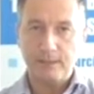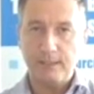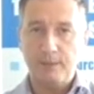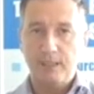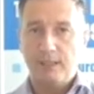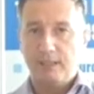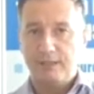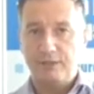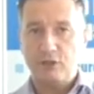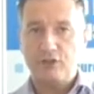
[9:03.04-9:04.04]

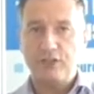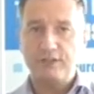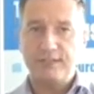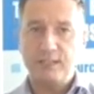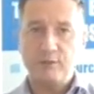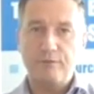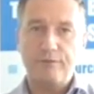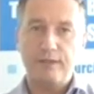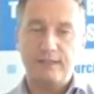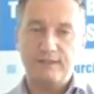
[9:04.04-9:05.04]
The induction
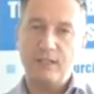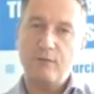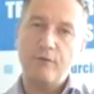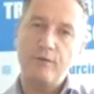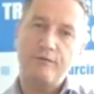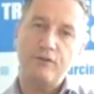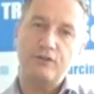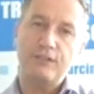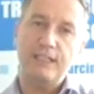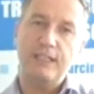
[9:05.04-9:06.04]
itself on the
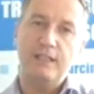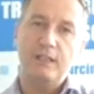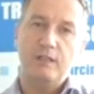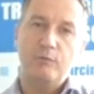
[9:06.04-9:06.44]
first day,